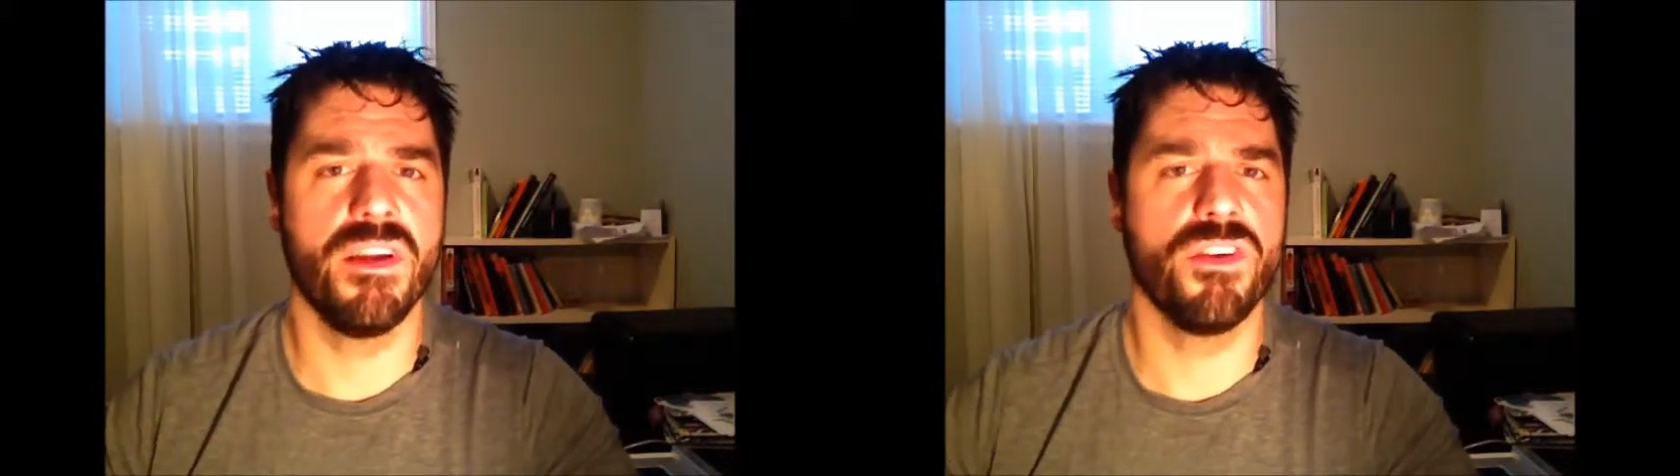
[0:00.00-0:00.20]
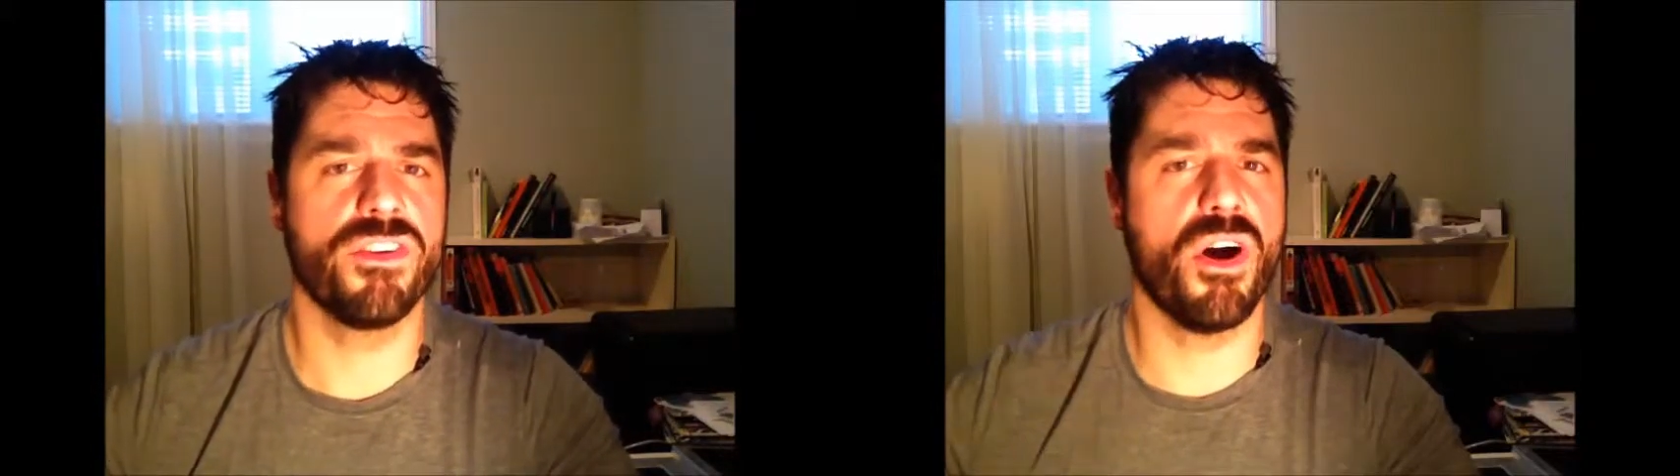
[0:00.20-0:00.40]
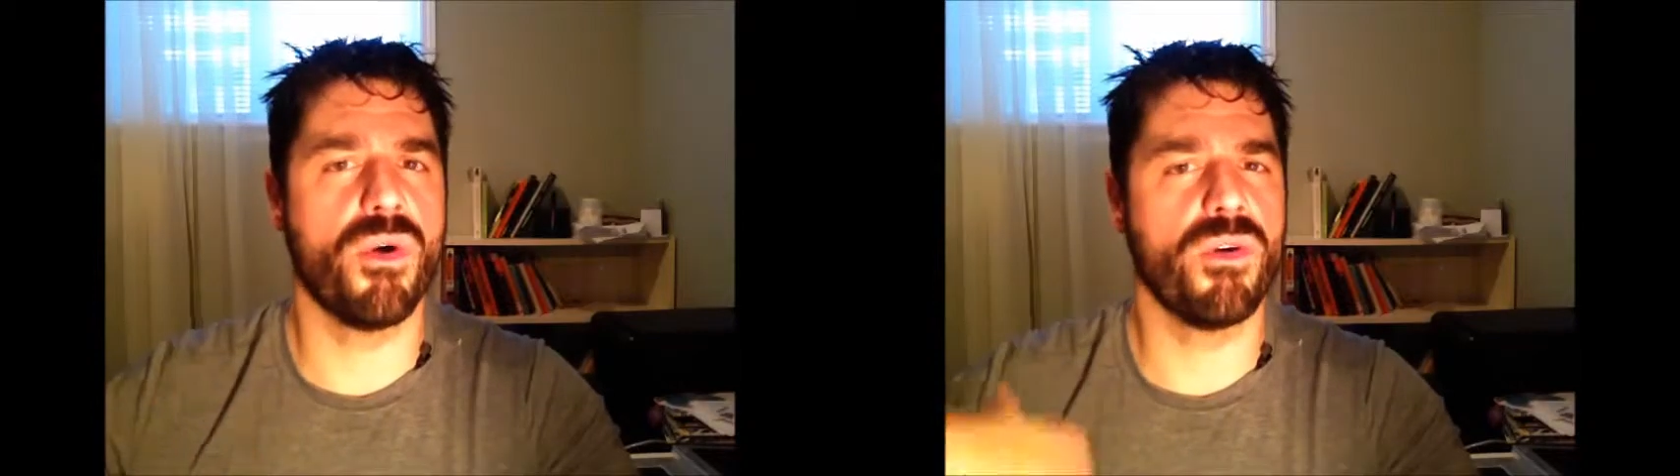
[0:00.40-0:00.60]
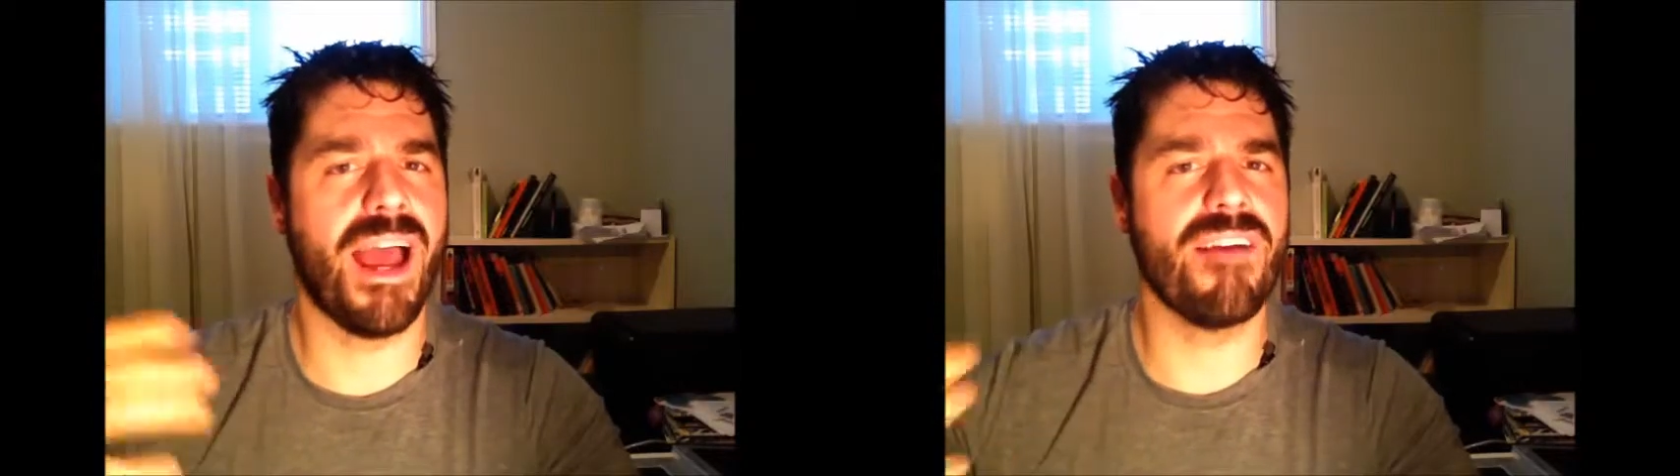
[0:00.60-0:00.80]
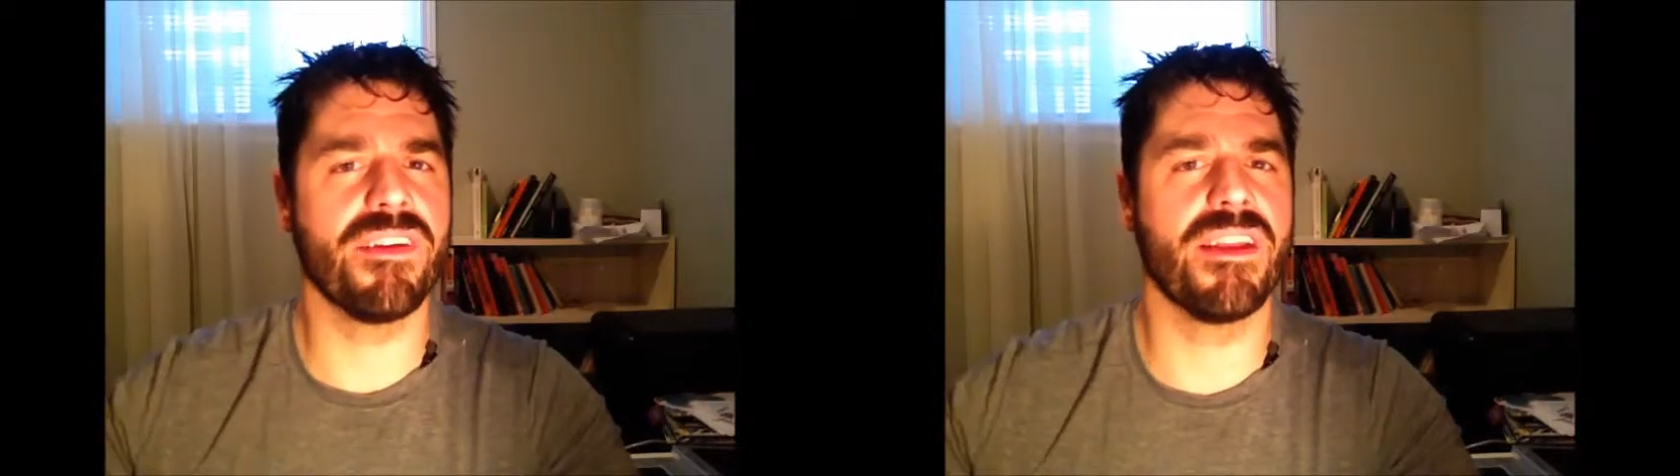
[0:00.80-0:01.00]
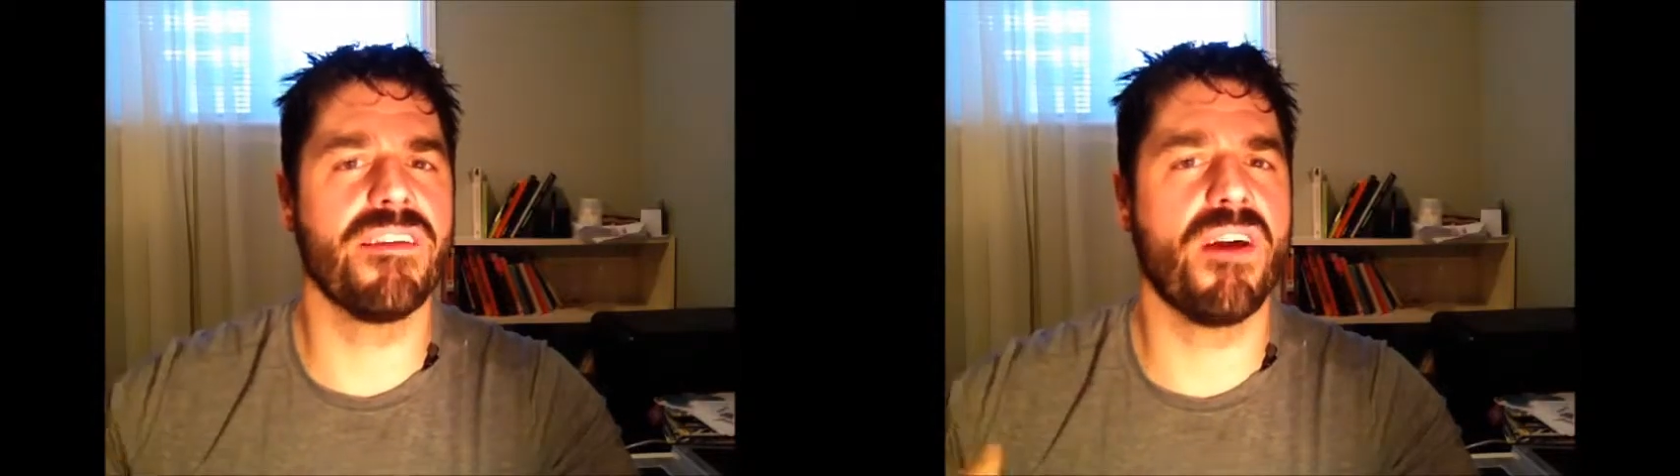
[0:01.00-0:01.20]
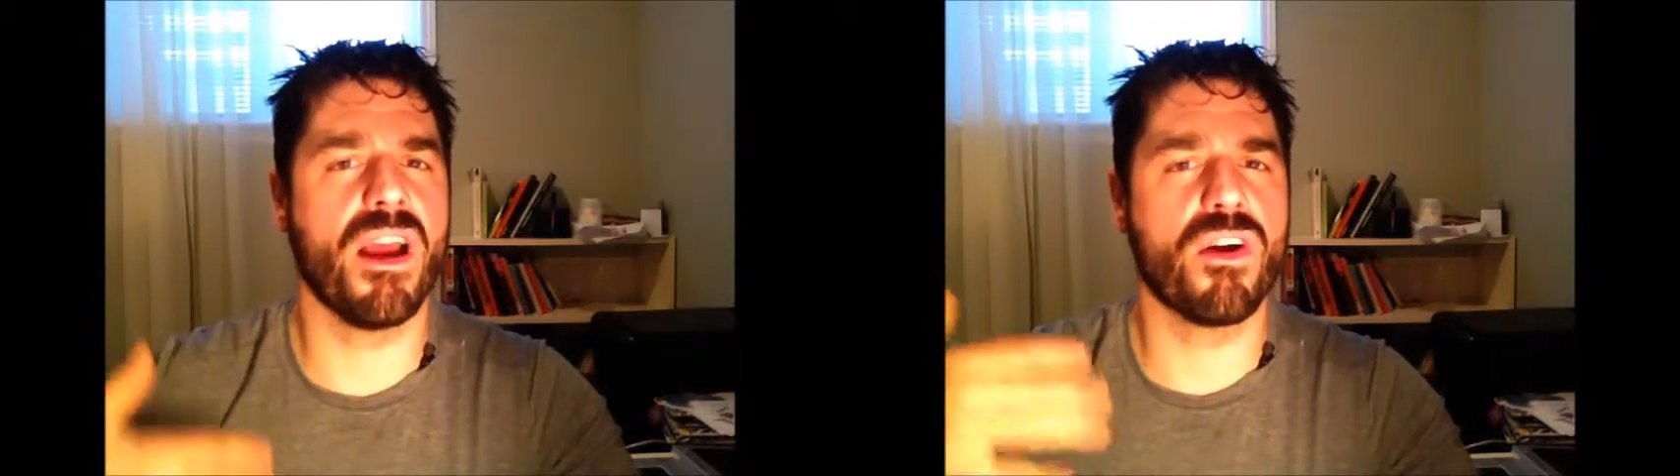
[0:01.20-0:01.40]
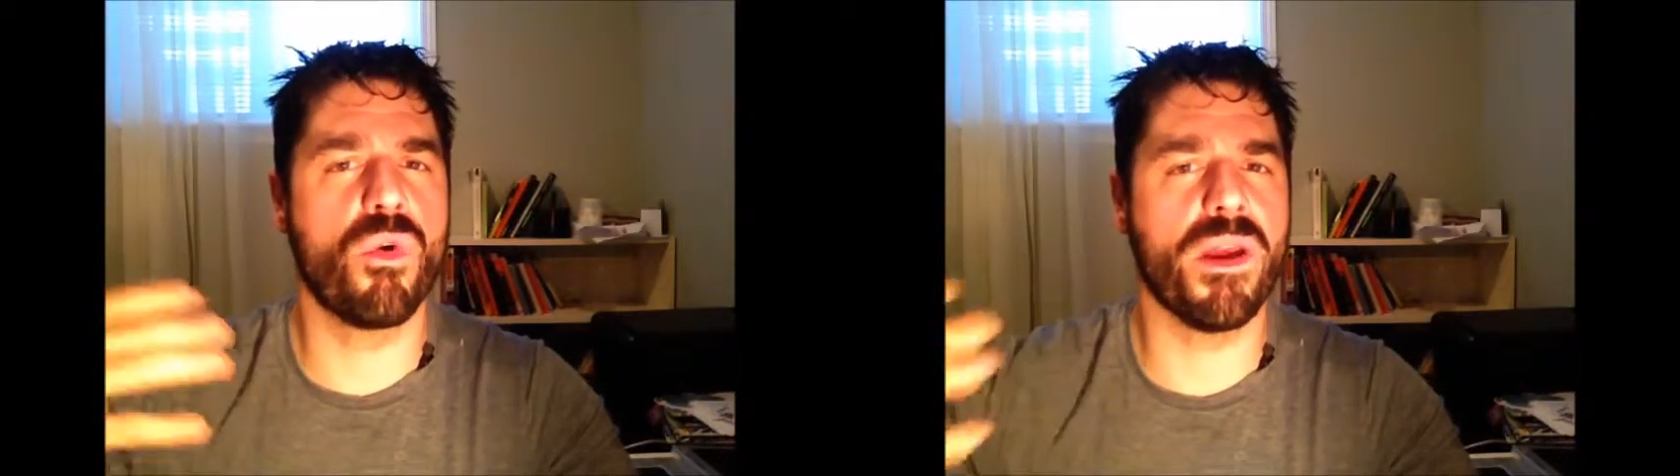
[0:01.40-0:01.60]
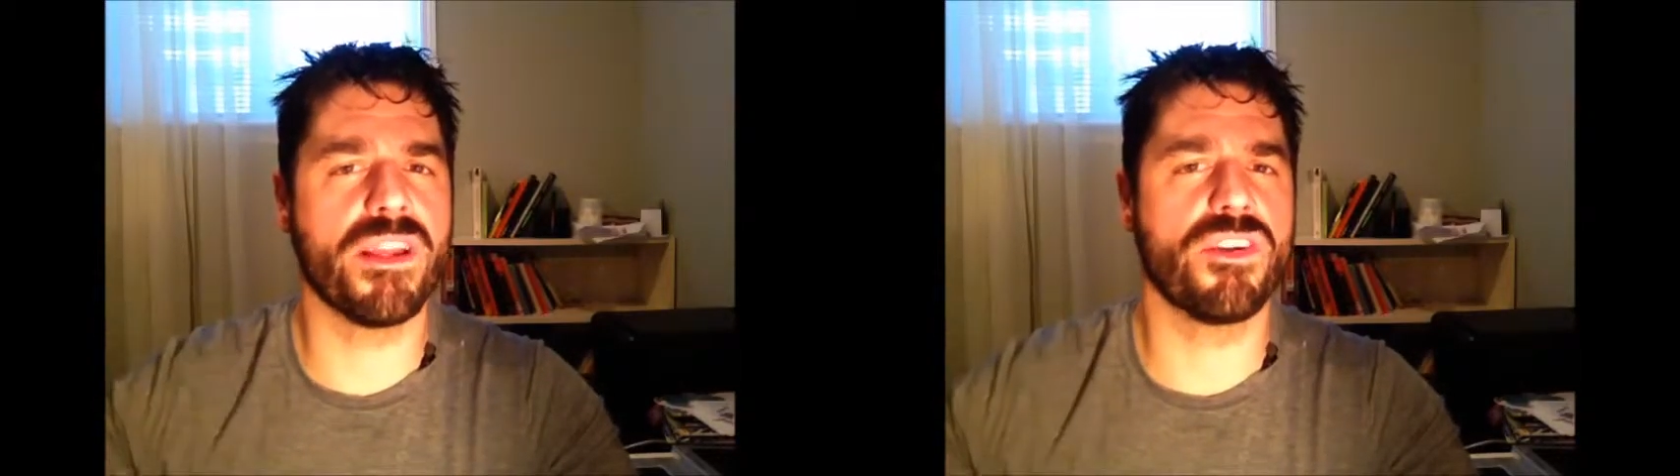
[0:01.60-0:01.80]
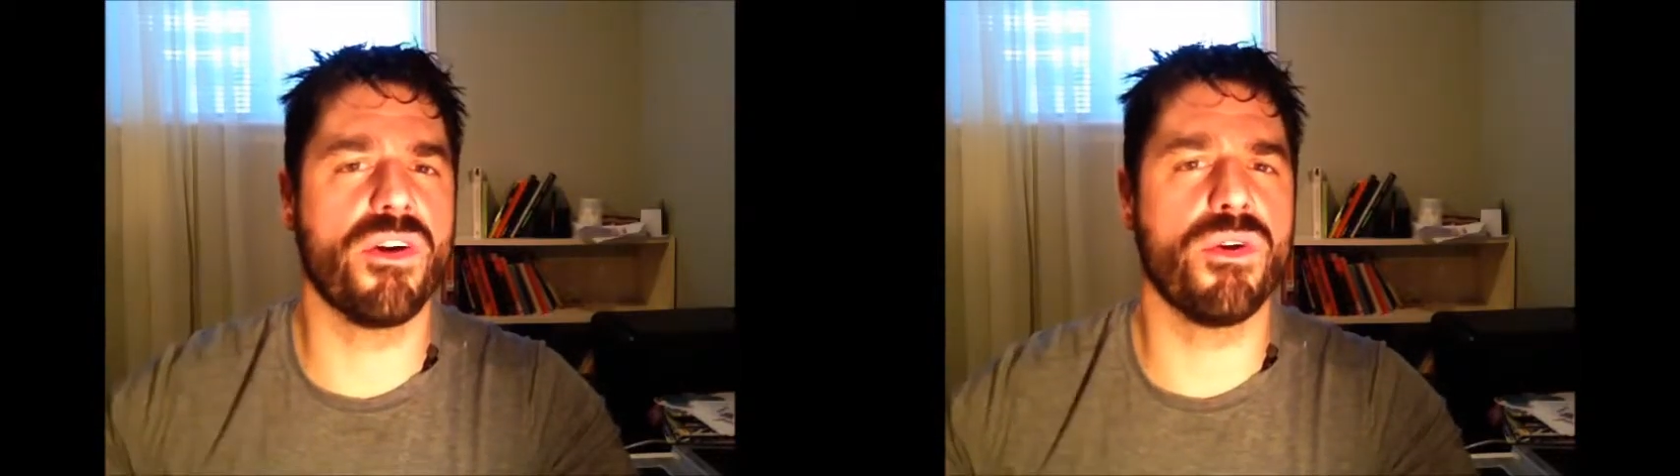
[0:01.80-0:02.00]
So having a
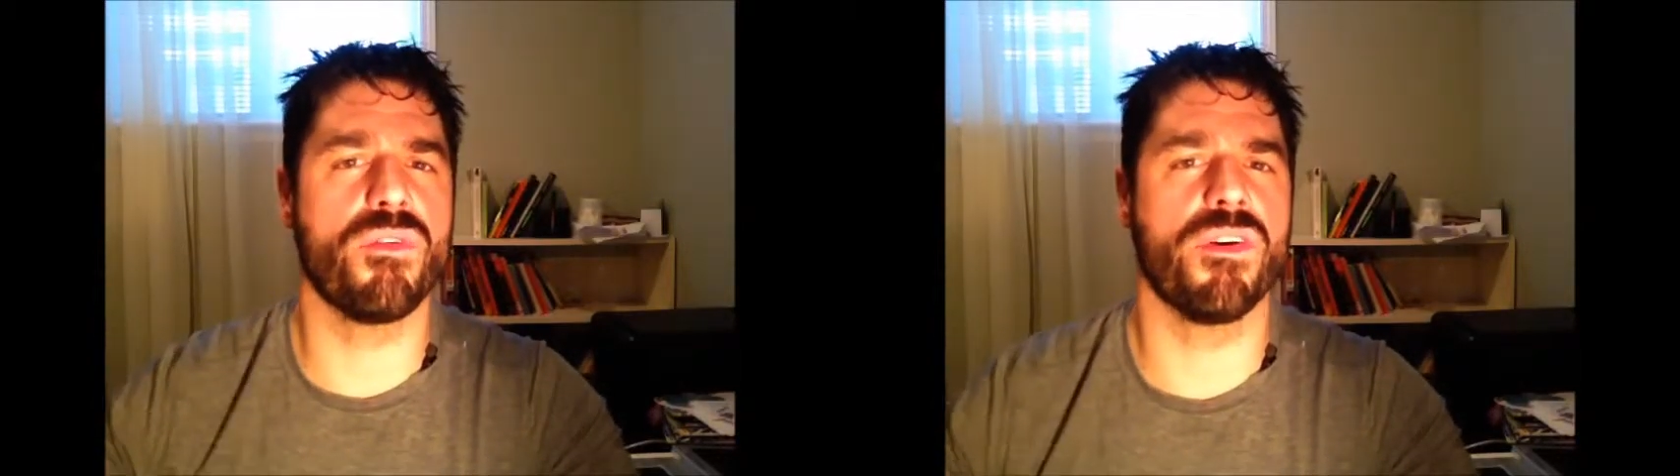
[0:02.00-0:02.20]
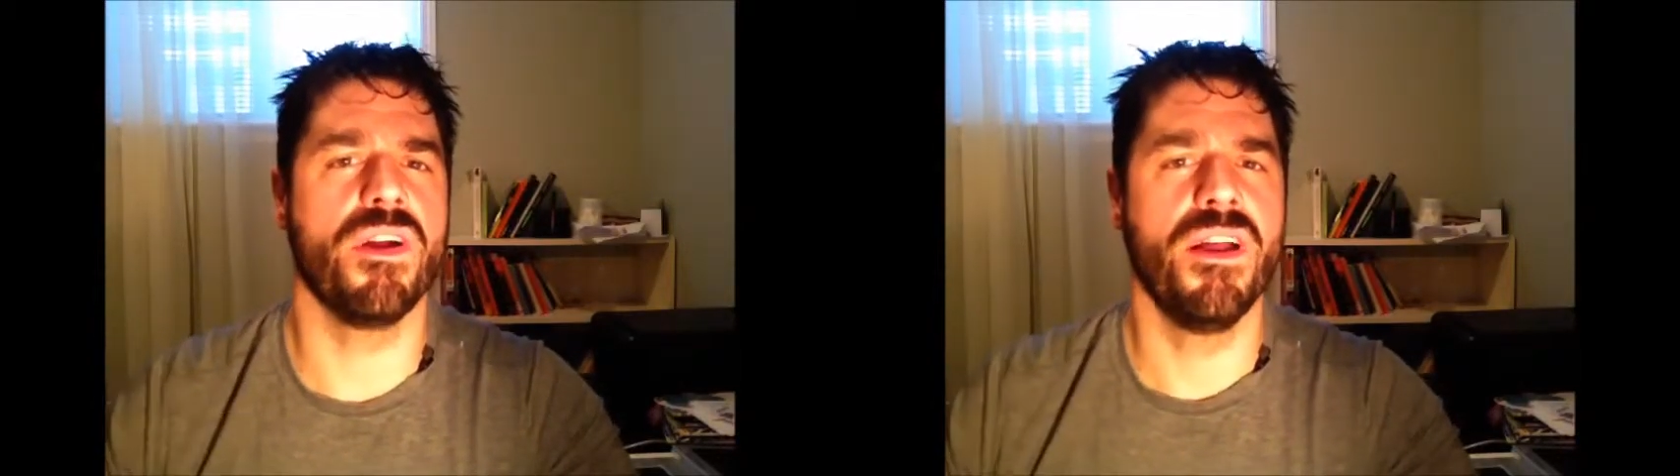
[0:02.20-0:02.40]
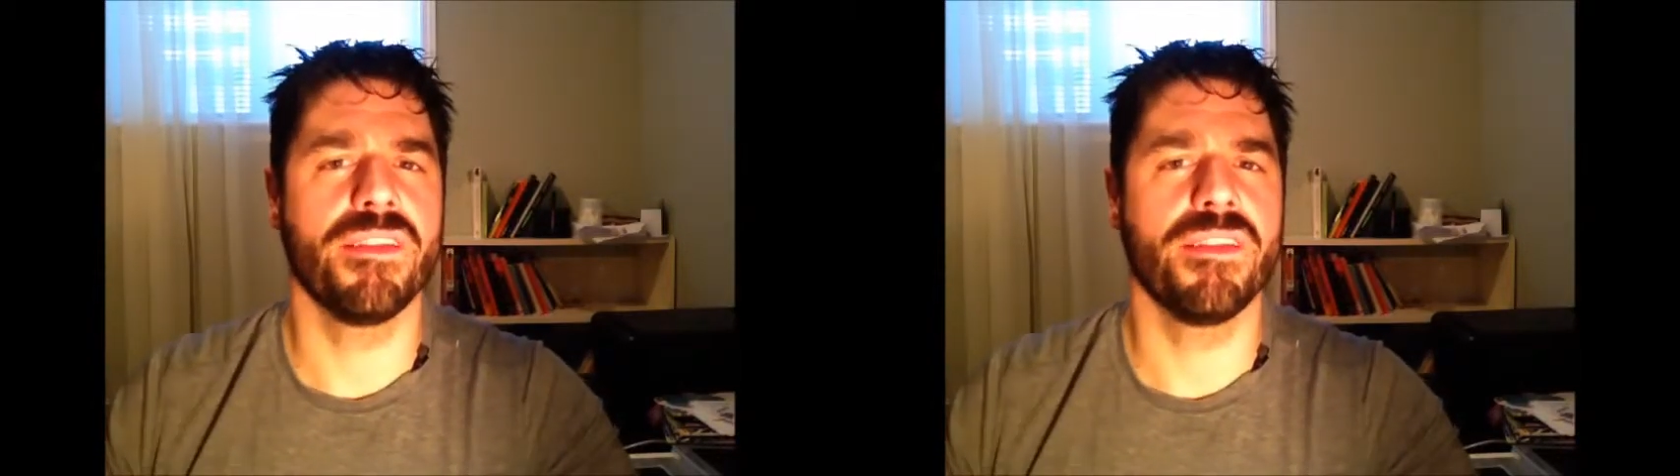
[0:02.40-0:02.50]
quick turnover.